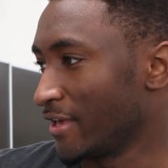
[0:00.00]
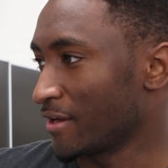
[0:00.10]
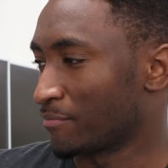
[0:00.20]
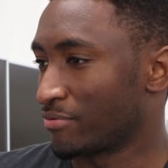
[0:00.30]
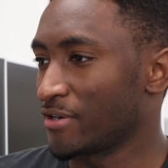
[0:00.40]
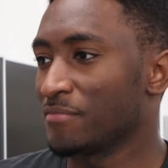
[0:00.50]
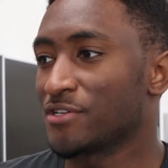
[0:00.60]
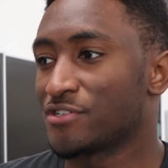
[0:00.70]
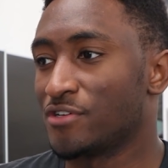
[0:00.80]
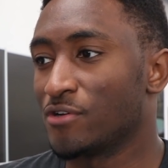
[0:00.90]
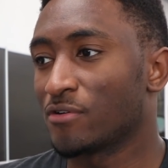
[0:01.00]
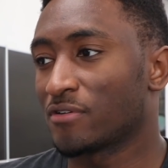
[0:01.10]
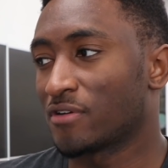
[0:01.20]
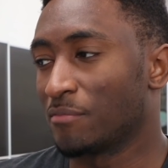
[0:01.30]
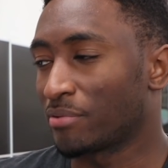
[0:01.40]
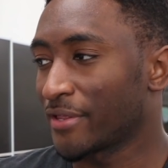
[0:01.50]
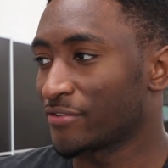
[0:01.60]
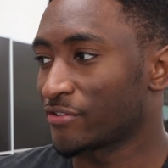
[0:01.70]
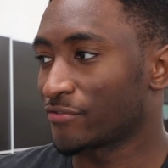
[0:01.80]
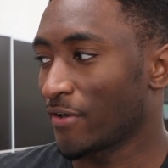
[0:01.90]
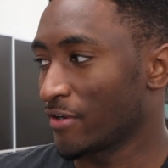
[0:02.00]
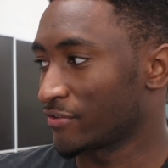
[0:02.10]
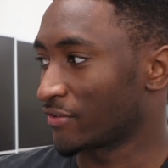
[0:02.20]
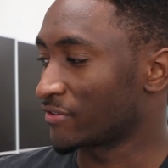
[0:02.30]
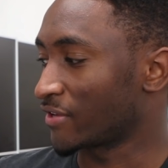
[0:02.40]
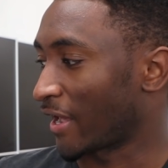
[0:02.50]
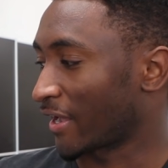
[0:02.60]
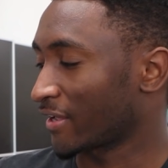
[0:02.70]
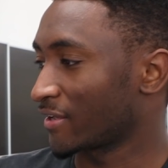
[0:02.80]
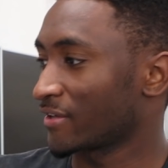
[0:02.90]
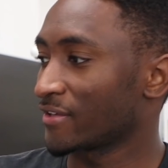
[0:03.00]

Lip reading: Yeah, pretty much no complaints as far as the tech